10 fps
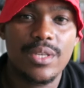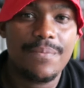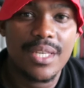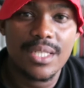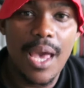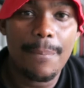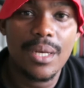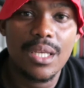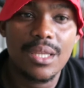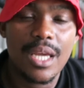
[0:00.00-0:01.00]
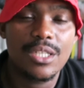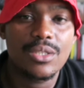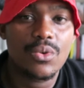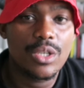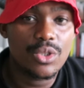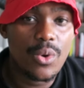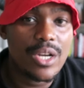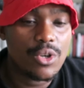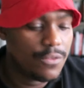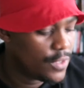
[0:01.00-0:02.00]
something is happening and it's it's
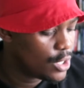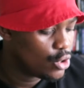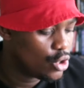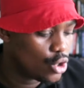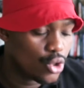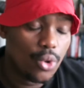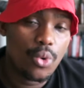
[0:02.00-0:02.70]
quite convenient to just